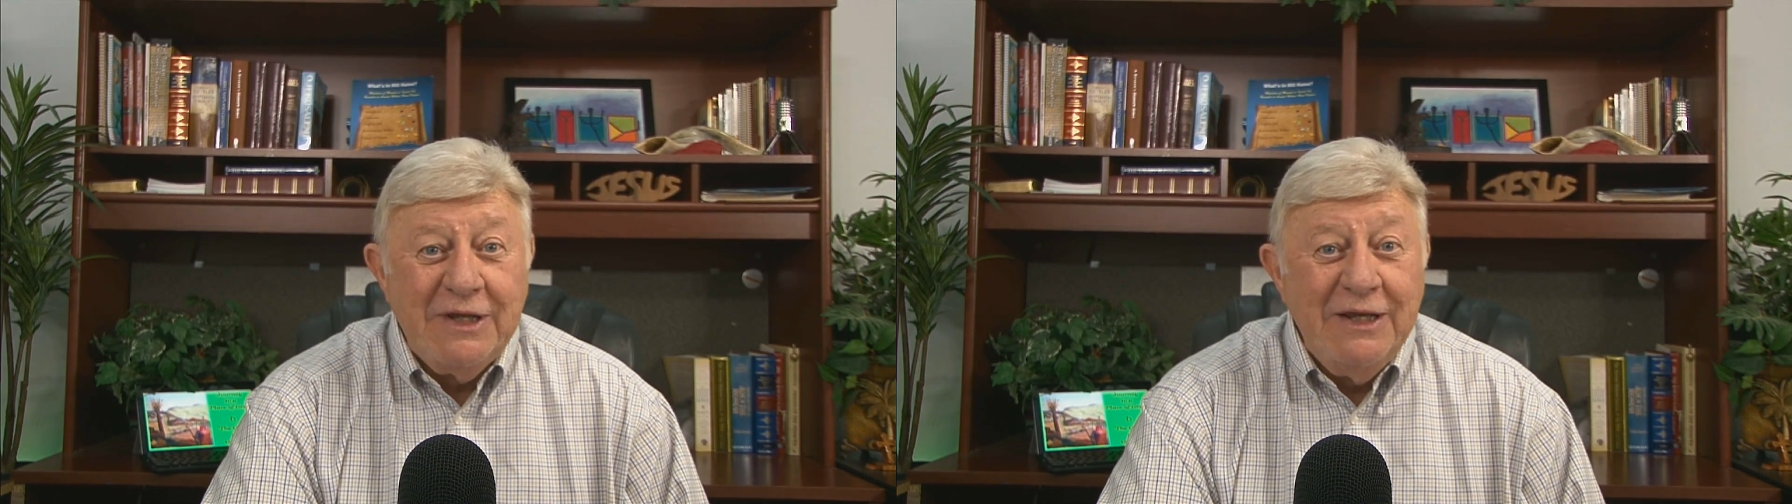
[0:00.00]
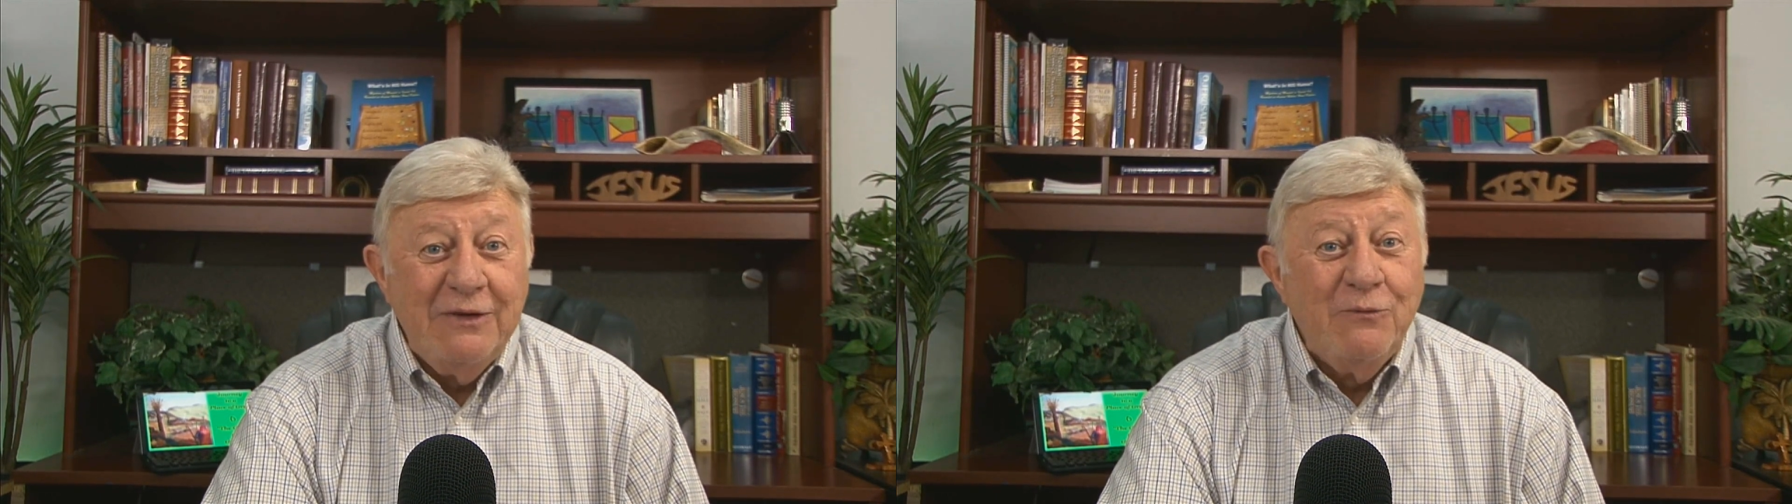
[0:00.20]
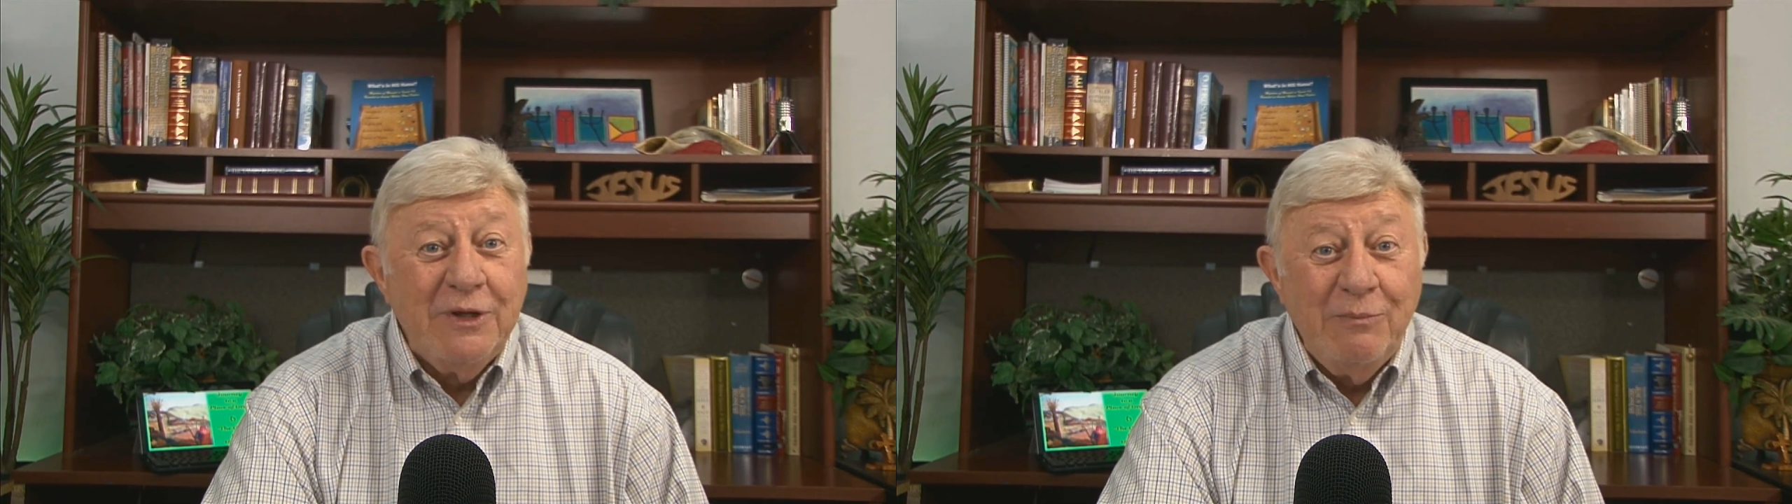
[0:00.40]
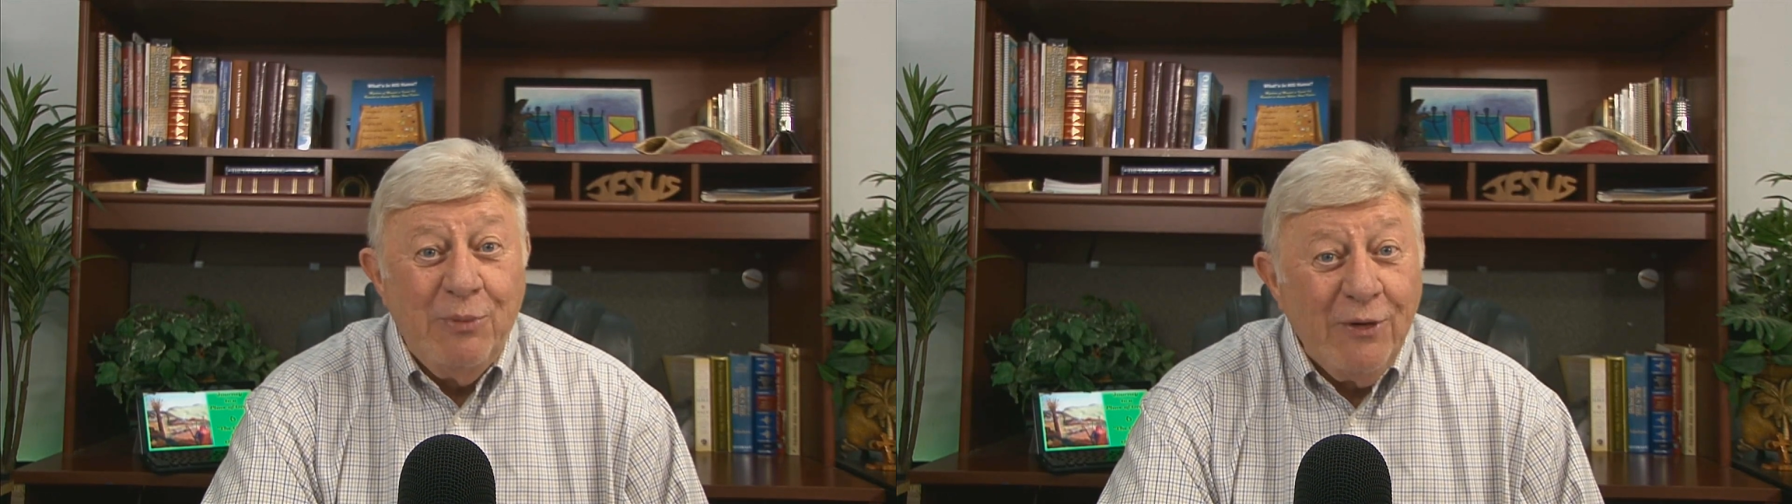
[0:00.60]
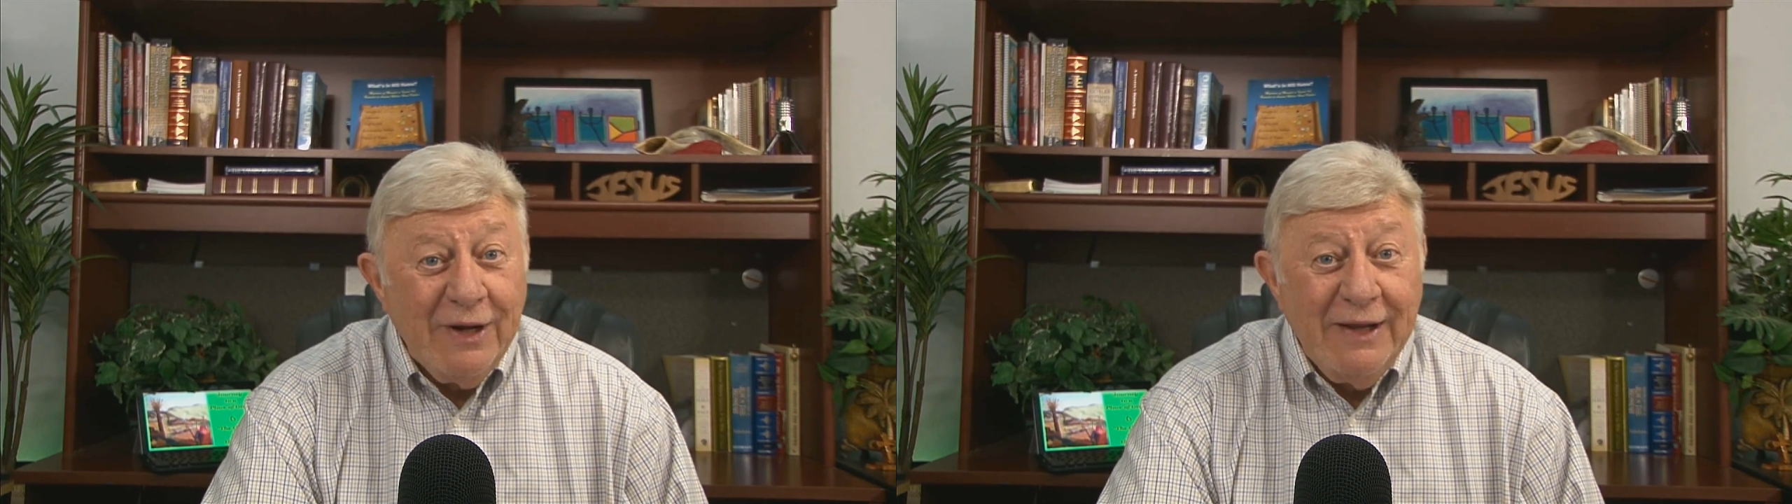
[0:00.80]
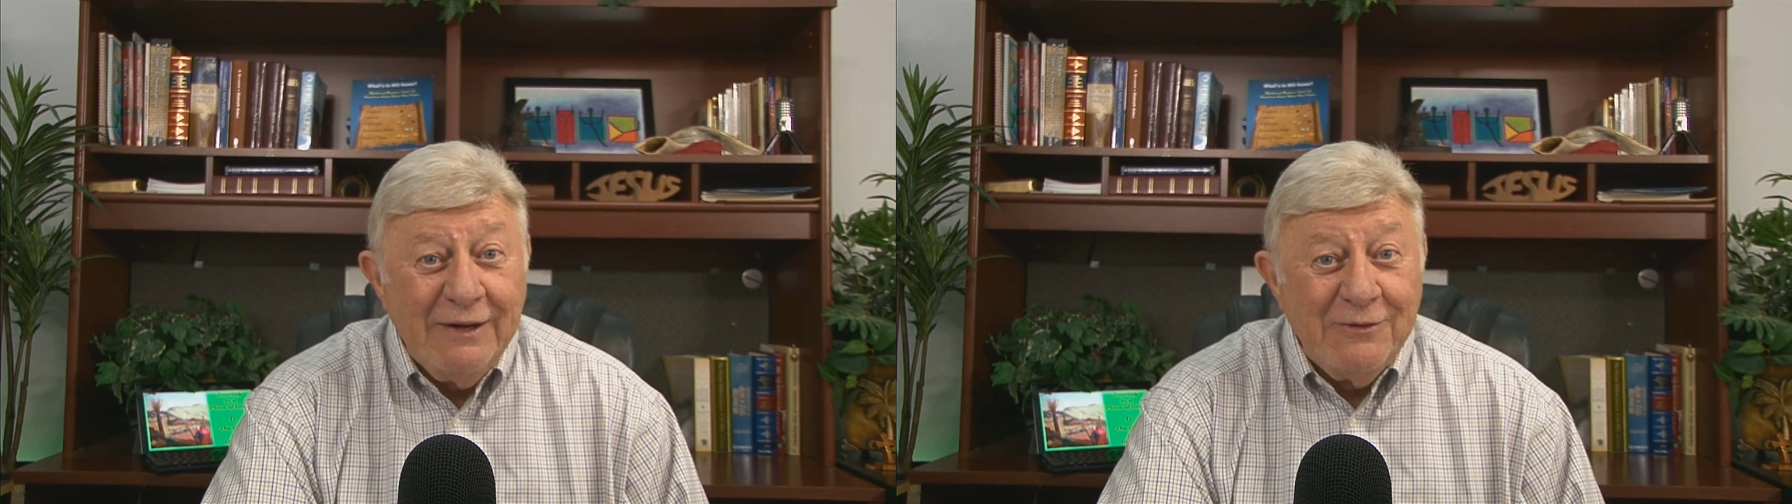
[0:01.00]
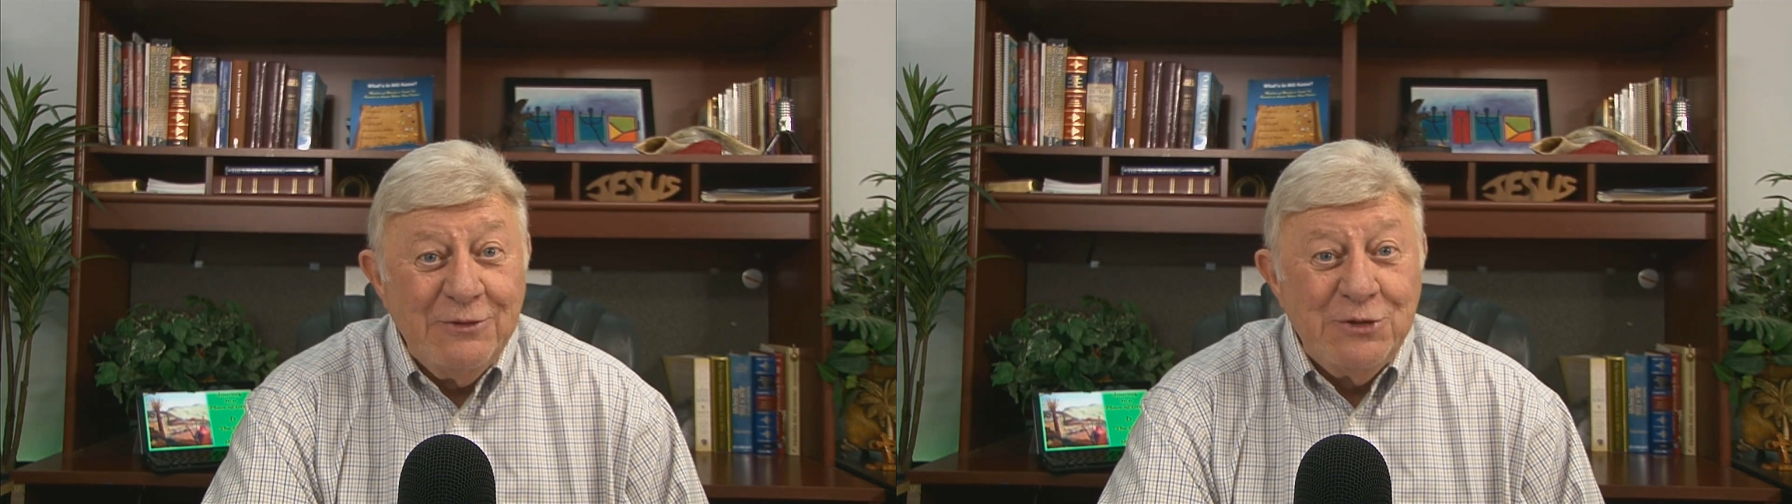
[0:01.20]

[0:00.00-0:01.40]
a kid and we could park it out under